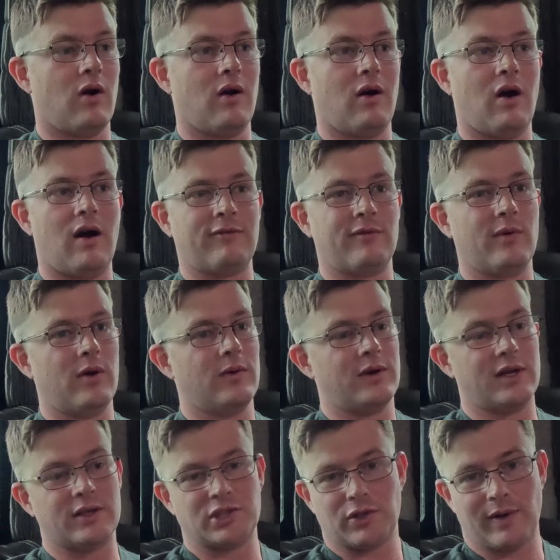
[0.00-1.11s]

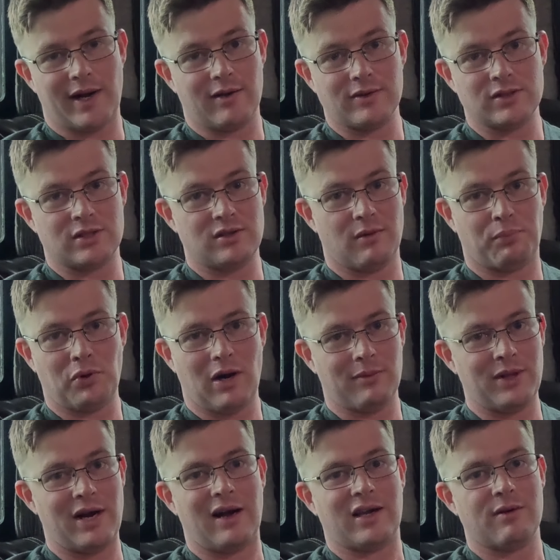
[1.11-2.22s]
off-roading trails, you're
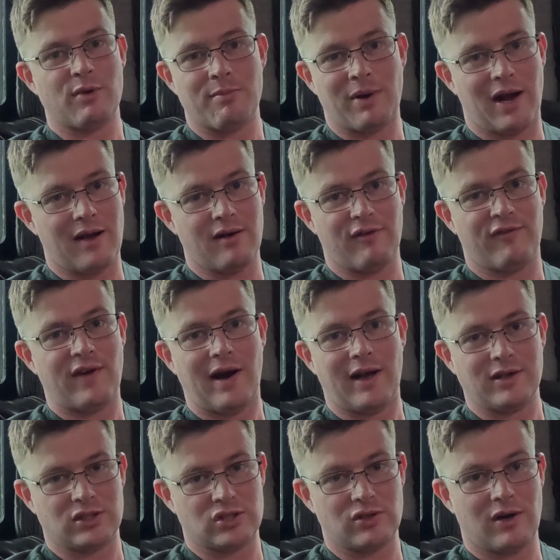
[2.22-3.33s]
probably not going to be buying a
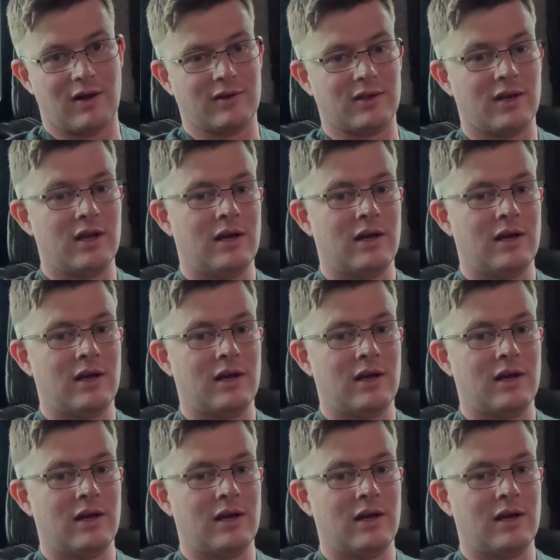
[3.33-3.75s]
FedEx truck.